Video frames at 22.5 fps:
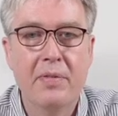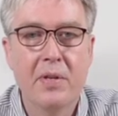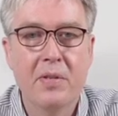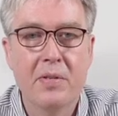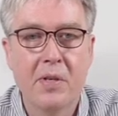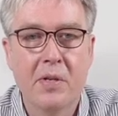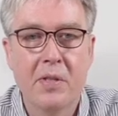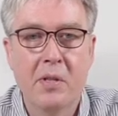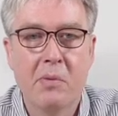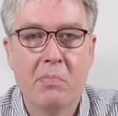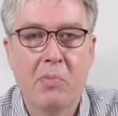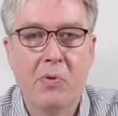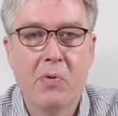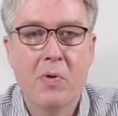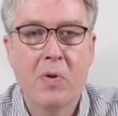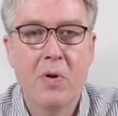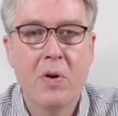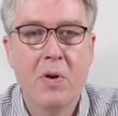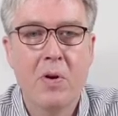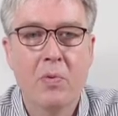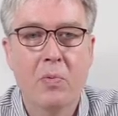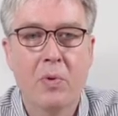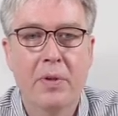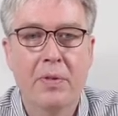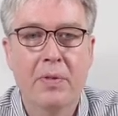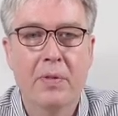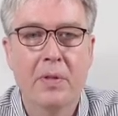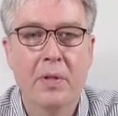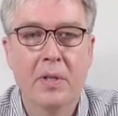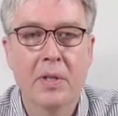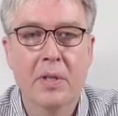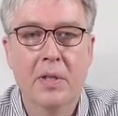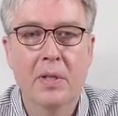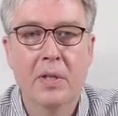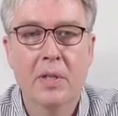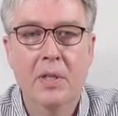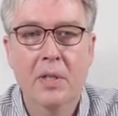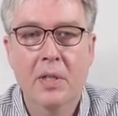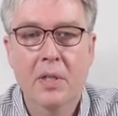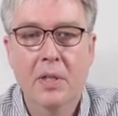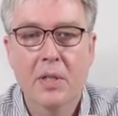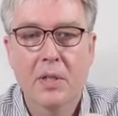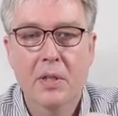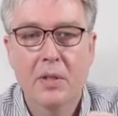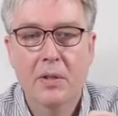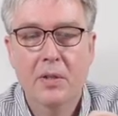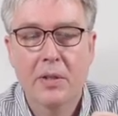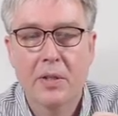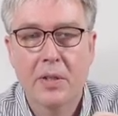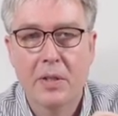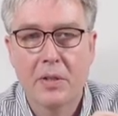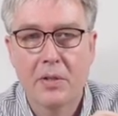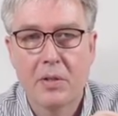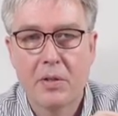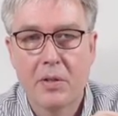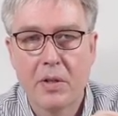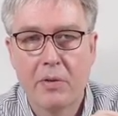this on the board with the the,